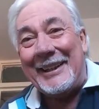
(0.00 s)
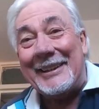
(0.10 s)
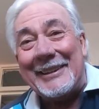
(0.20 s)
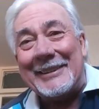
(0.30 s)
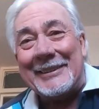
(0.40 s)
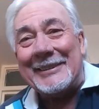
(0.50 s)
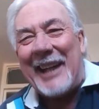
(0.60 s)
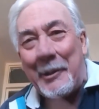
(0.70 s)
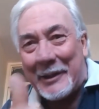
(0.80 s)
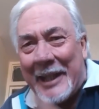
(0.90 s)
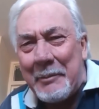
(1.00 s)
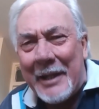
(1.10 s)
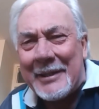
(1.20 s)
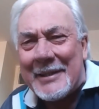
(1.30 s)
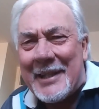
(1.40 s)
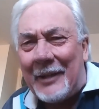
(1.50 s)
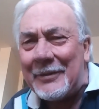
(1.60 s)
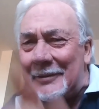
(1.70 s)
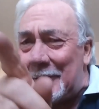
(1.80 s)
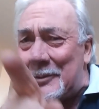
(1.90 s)
Oh, anyway, keep that to
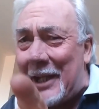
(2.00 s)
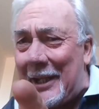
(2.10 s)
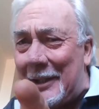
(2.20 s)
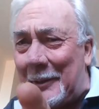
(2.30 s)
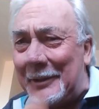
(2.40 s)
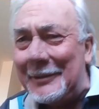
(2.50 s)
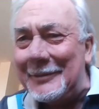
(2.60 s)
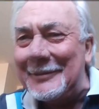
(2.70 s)
yourself, don't tell anyone.